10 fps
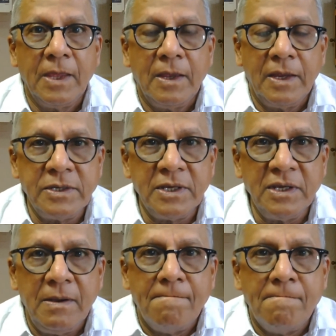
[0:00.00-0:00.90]

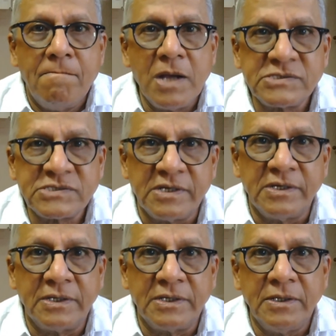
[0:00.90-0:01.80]
India must
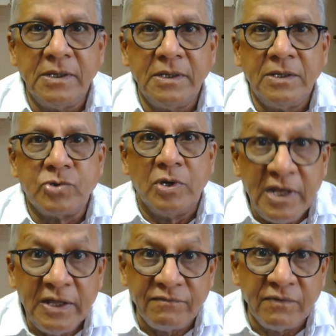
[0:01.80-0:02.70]
learn to
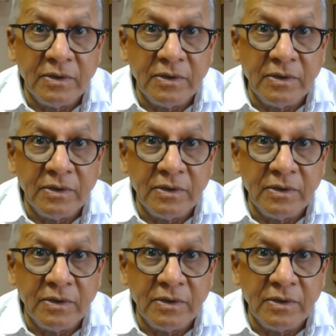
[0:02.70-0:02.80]
live